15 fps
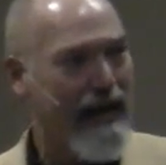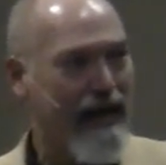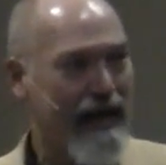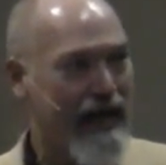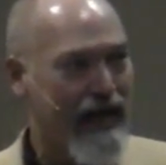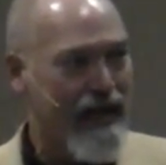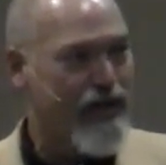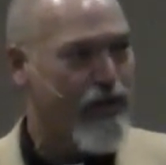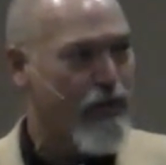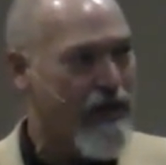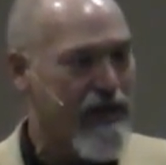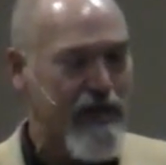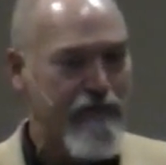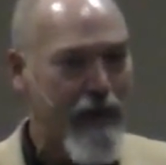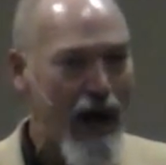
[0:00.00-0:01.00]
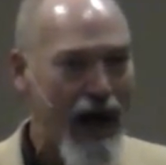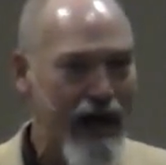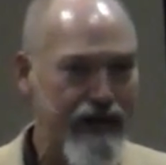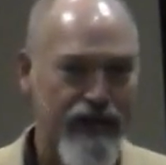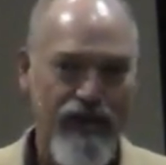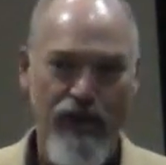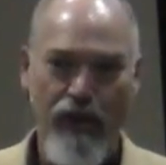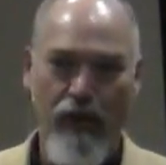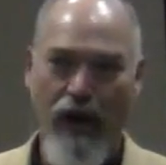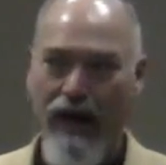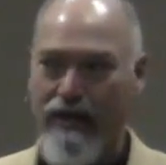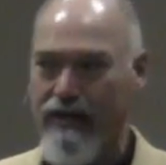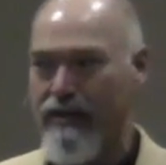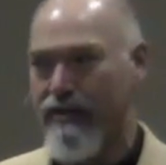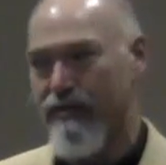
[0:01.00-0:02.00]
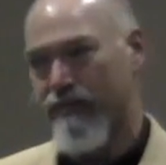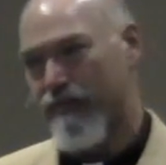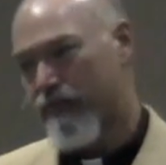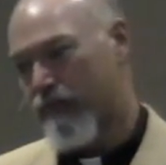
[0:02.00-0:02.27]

in his response to us,